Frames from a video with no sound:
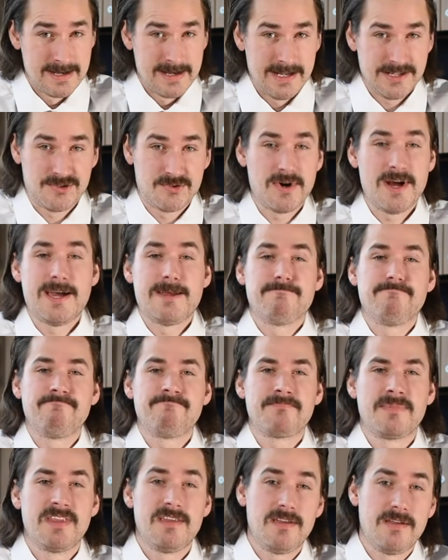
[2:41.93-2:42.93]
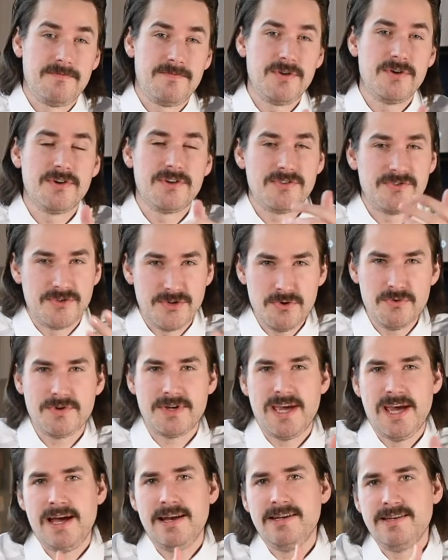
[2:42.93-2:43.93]
That's right. If you go to
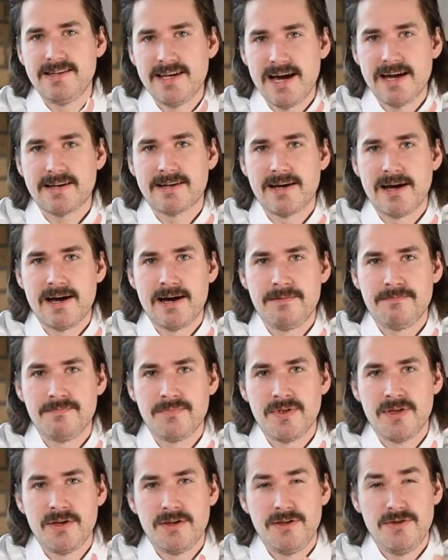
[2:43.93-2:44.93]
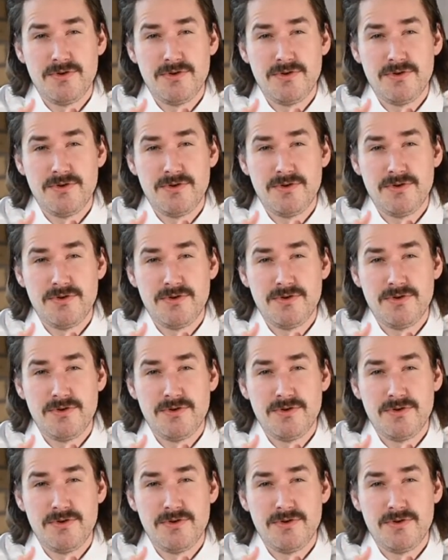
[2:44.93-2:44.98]
DukeCannon.com,